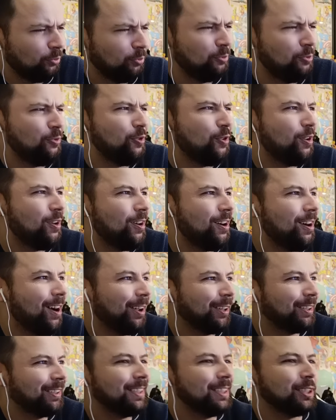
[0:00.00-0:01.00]

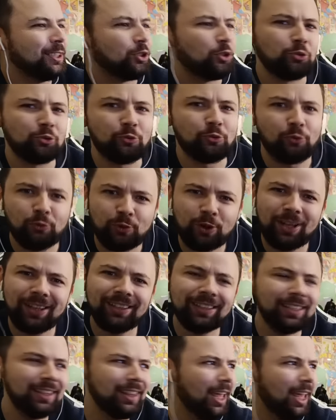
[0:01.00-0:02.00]
What? Is
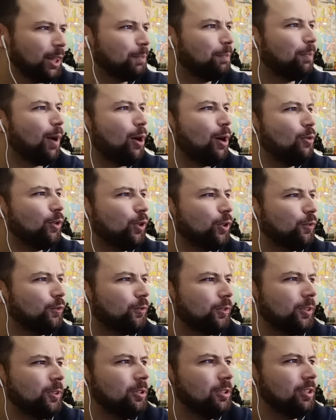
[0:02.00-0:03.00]
really that
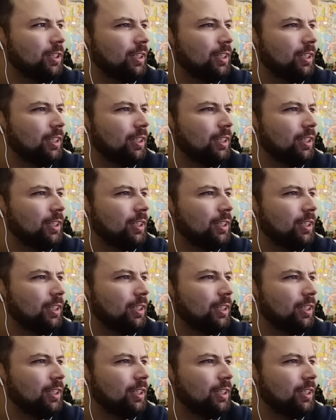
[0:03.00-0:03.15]
powerful?